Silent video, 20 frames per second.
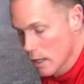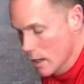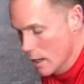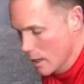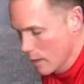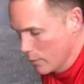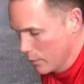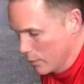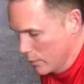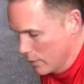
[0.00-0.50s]

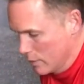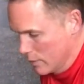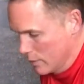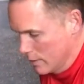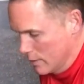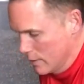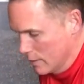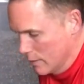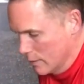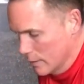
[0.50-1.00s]

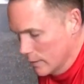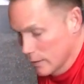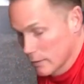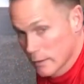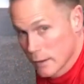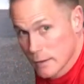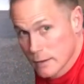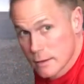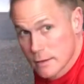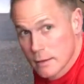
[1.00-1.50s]
up like
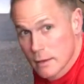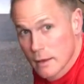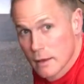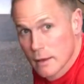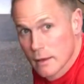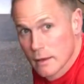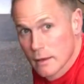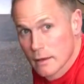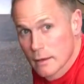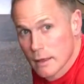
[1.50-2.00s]

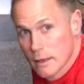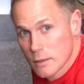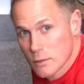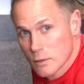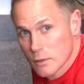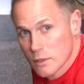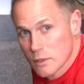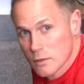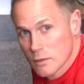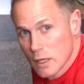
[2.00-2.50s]
this. This
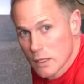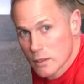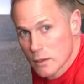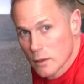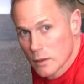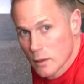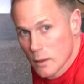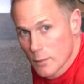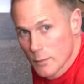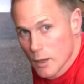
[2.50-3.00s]
will stretch
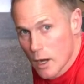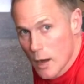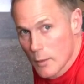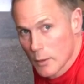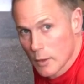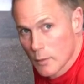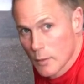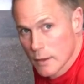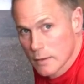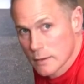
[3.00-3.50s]
out your
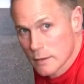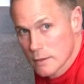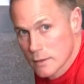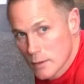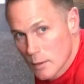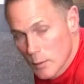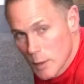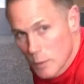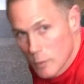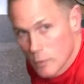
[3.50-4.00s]
abdominal muscles.
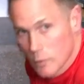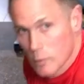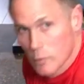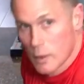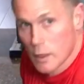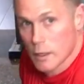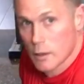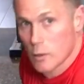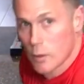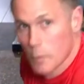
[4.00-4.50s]
Some people will
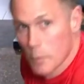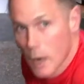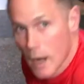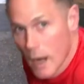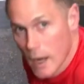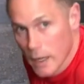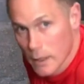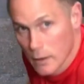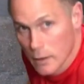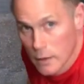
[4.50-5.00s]
want to go up
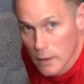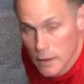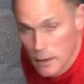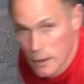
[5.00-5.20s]
higher.